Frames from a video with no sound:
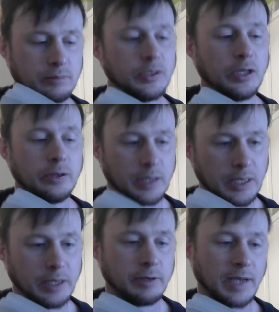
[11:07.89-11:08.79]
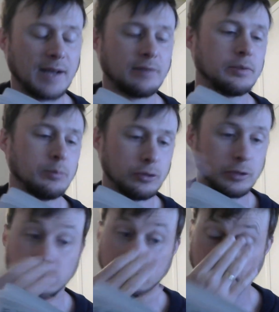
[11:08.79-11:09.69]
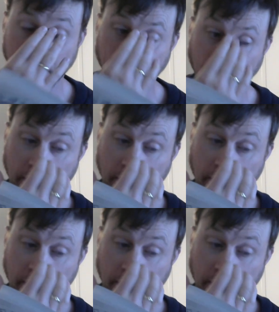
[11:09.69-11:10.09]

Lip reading: another clearing after pushing your way.